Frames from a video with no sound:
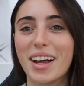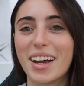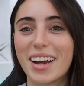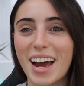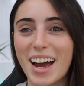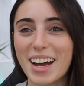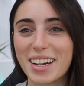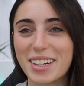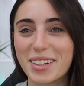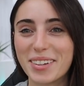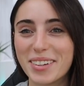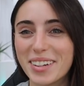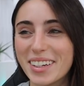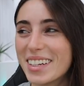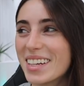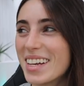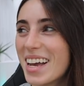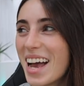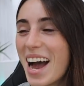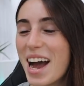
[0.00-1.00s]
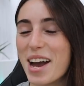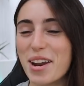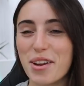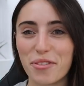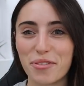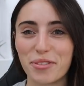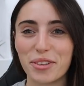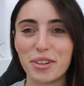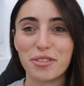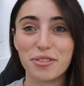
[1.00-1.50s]
Like I don't I
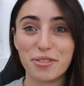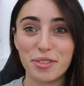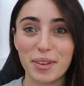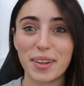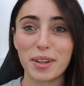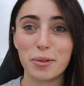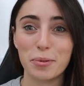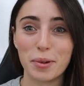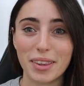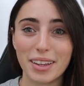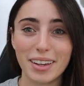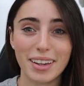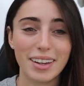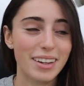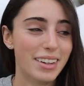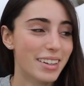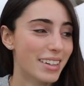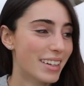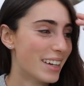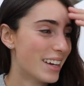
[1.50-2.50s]
don't feel fully with it.